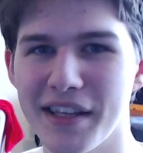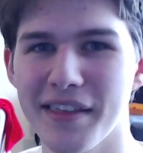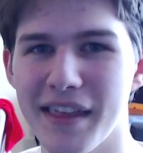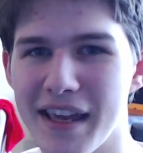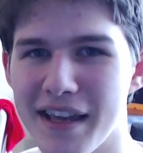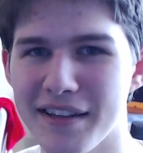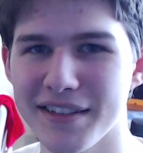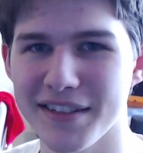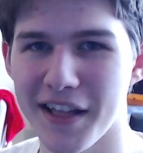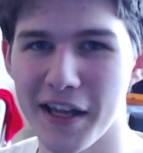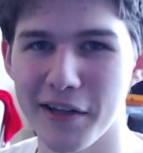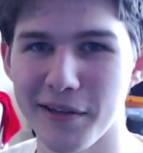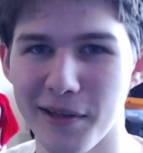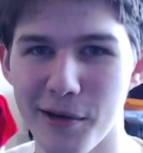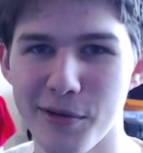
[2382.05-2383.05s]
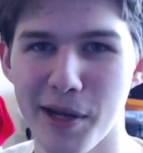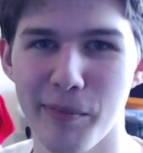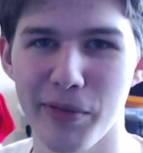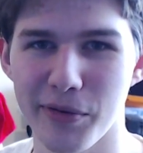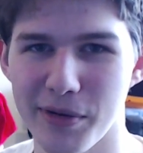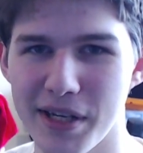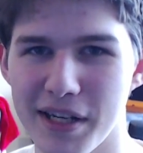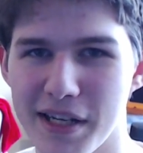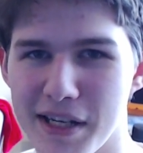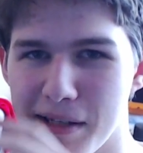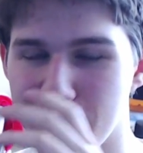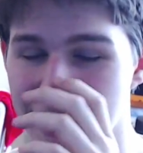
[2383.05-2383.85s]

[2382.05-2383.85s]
things like load up 3D,